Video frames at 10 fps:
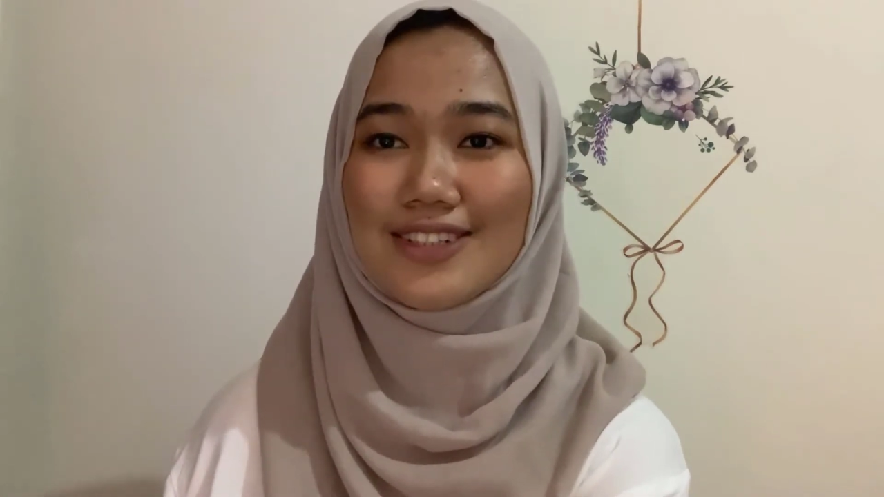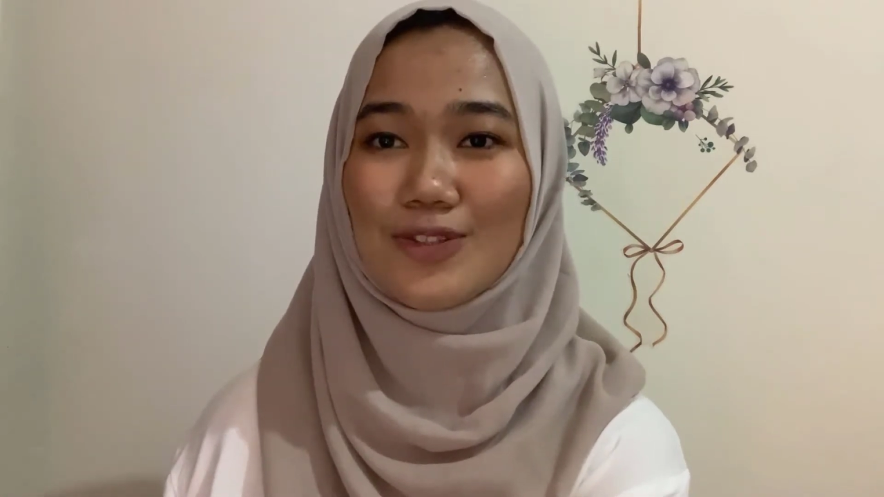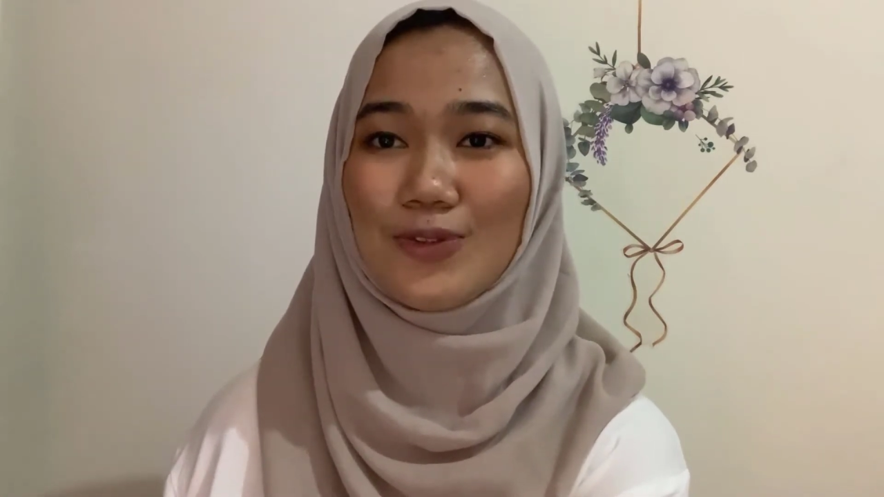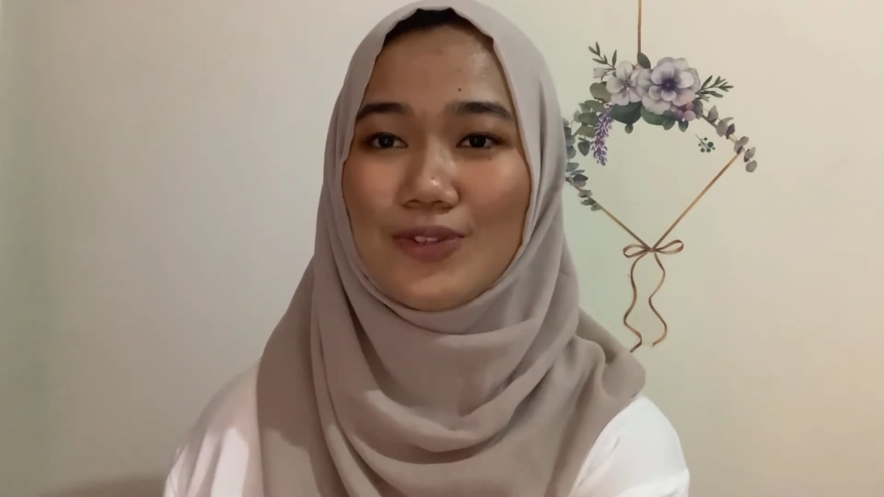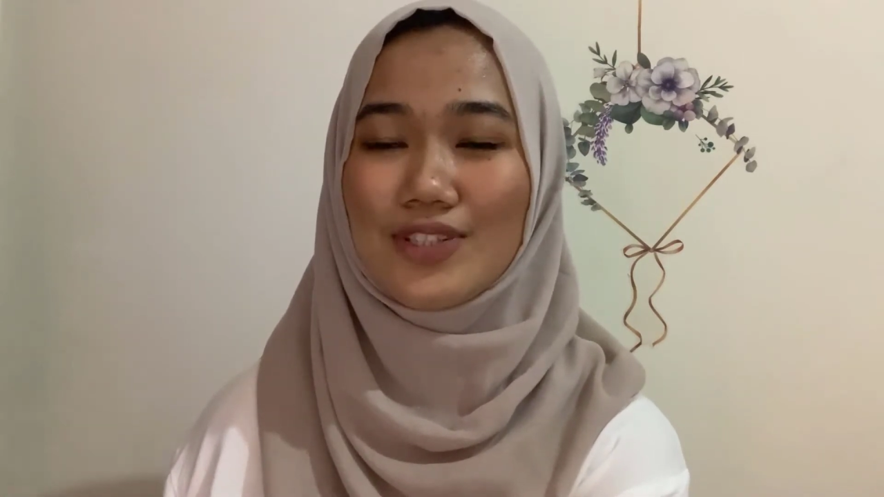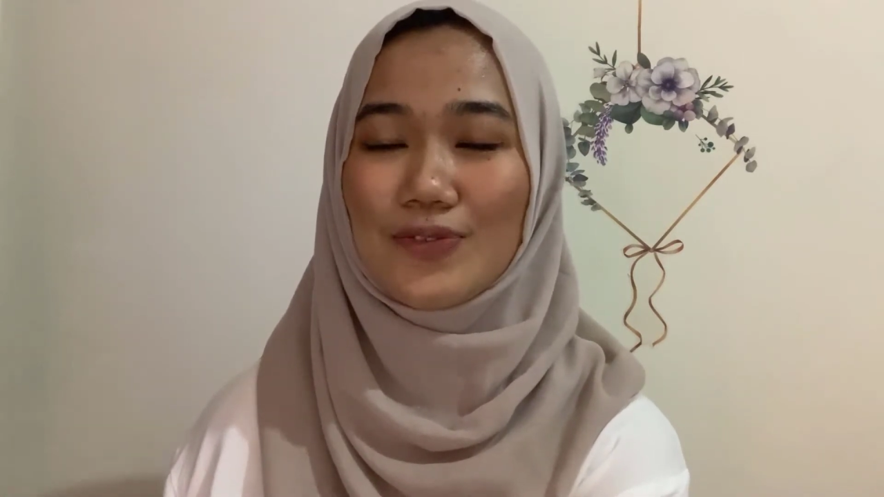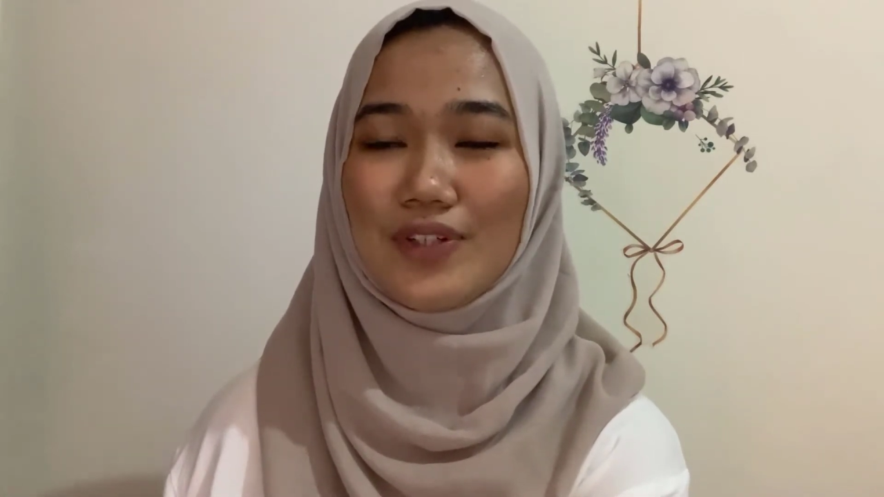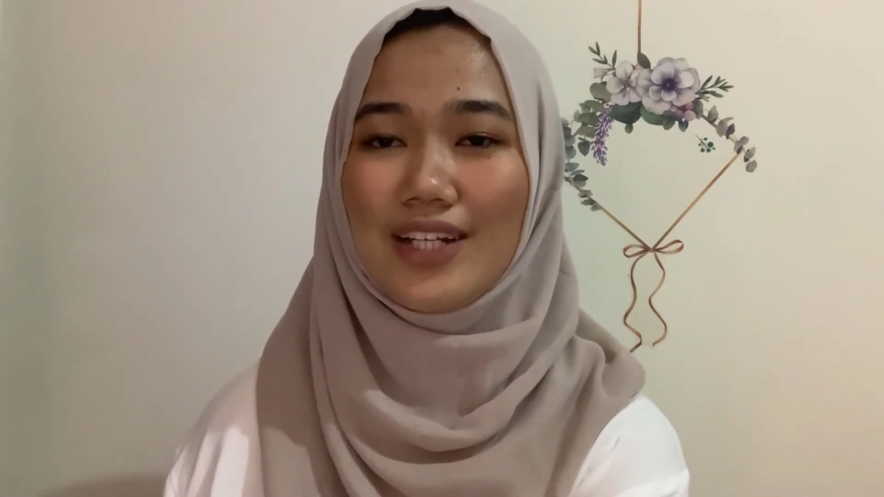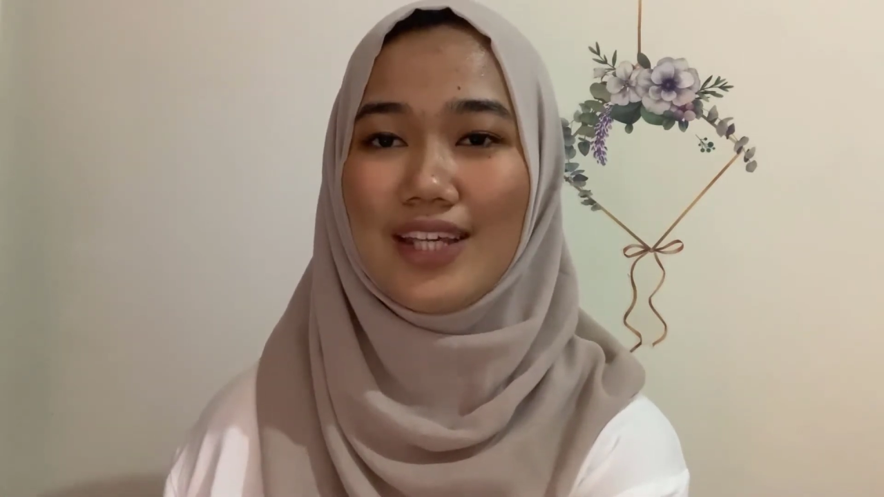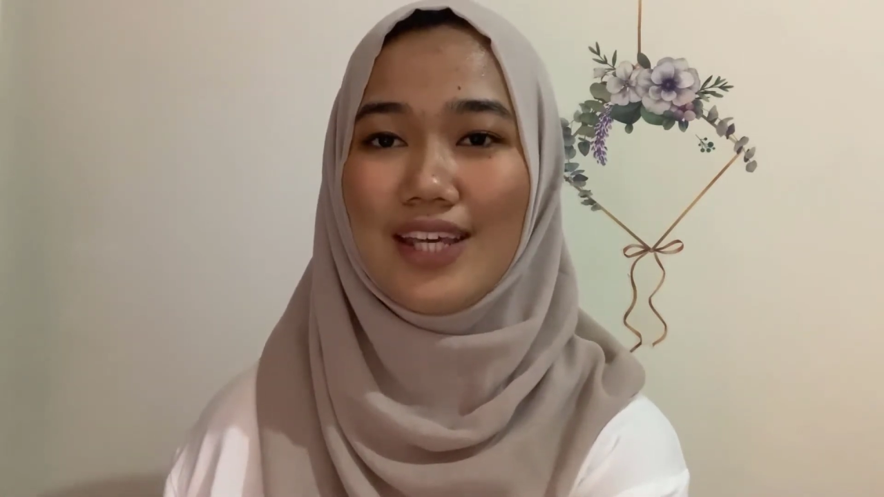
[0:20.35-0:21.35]
school
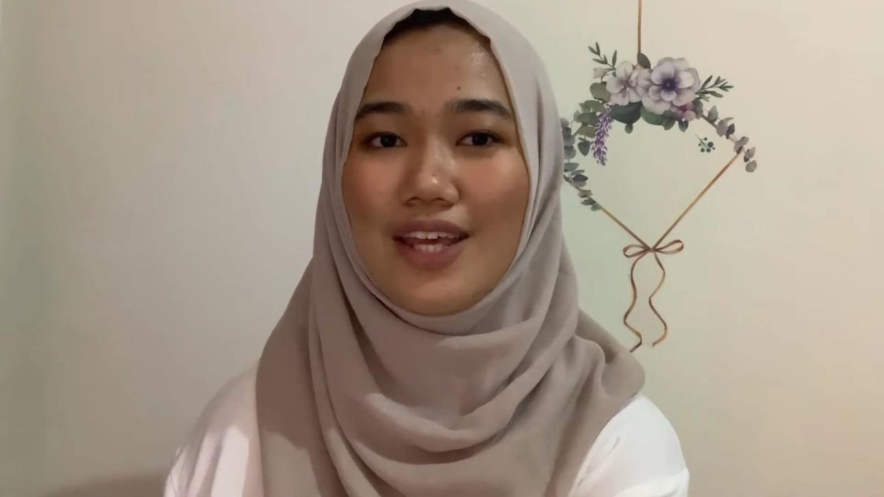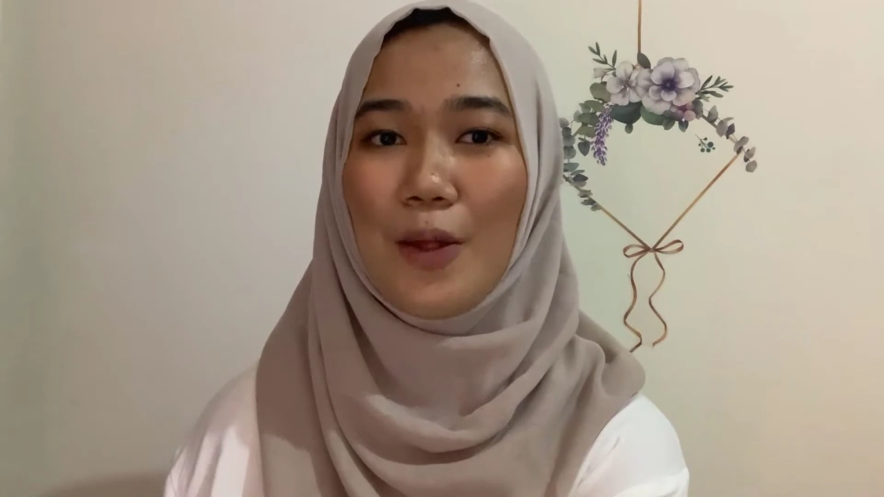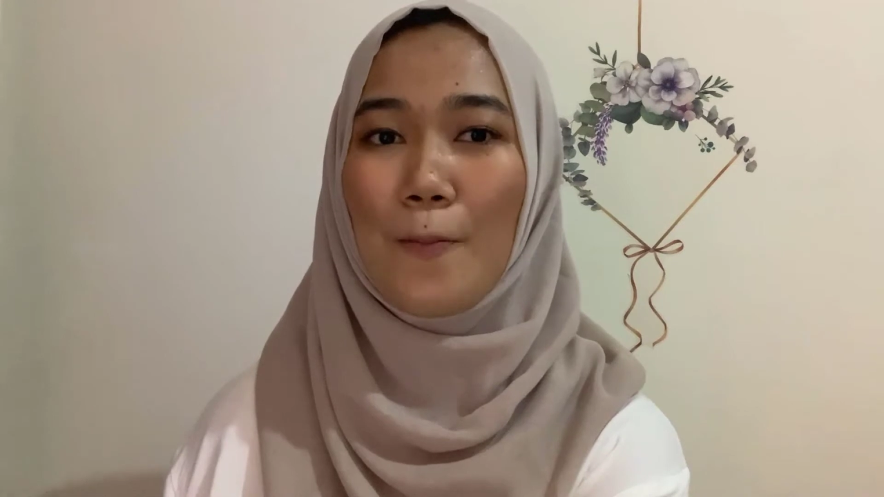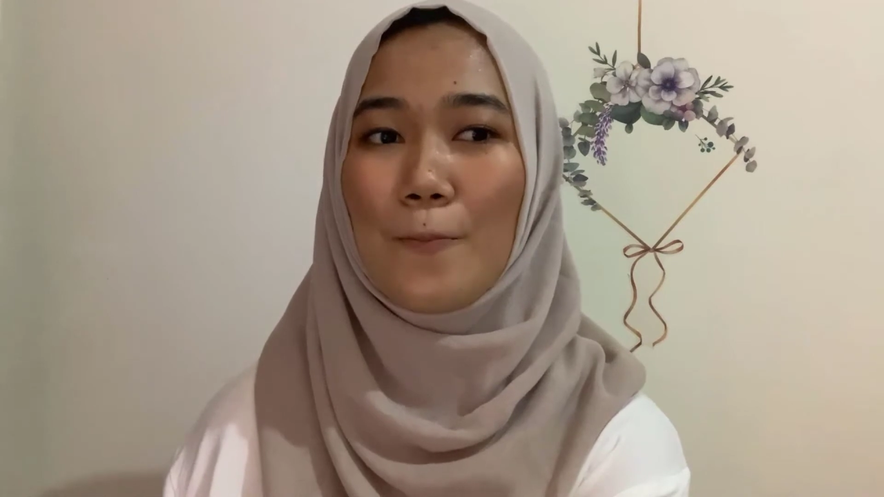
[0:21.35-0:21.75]
really